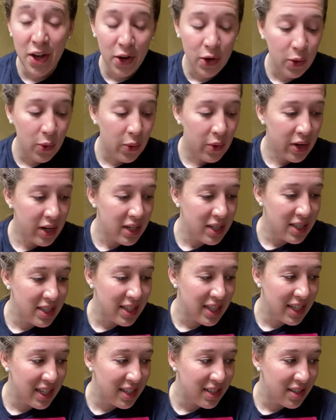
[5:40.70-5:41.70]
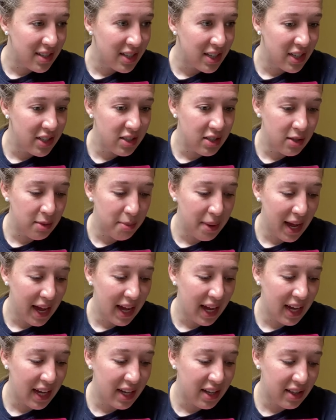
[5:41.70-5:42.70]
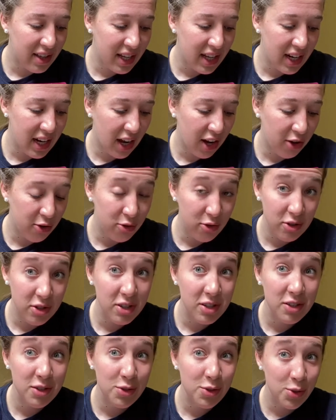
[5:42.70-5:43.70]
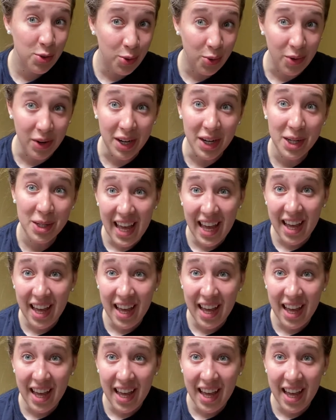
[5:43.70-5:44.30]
quarantine teacher bag clean out tour.